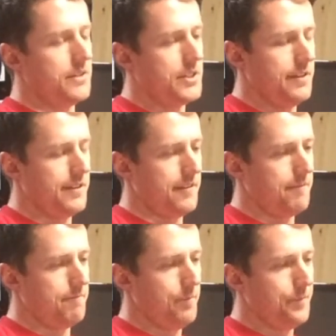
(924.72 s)

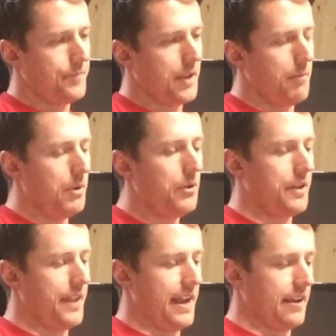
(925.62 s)
to
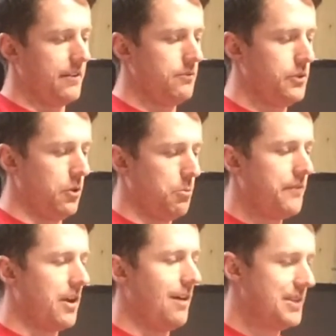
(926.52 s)
build on that, you
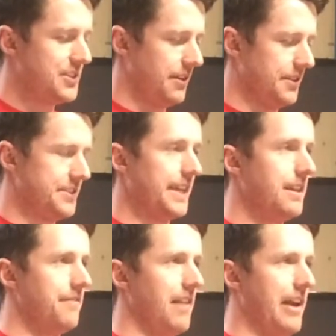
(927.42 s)
know, we've commented on the
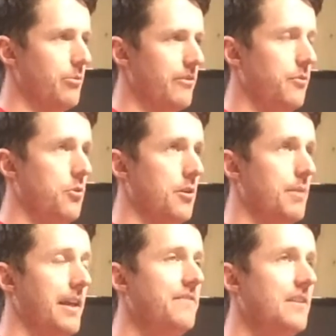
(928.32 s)
deadlift ladder
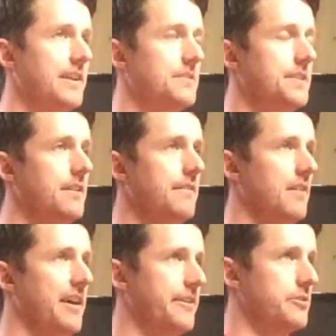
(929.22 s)
before, but I feel like the
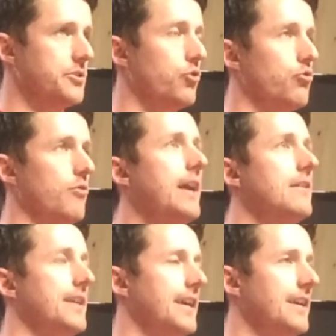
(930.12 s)
deadlift ladder is a
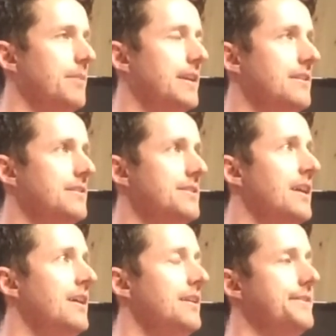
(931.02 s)
great thing
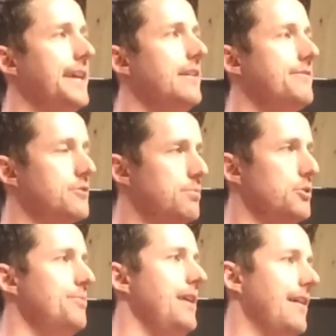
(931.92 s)
because deadlifts
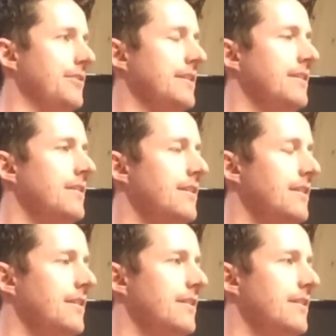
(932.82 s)
are supposed to be heavy.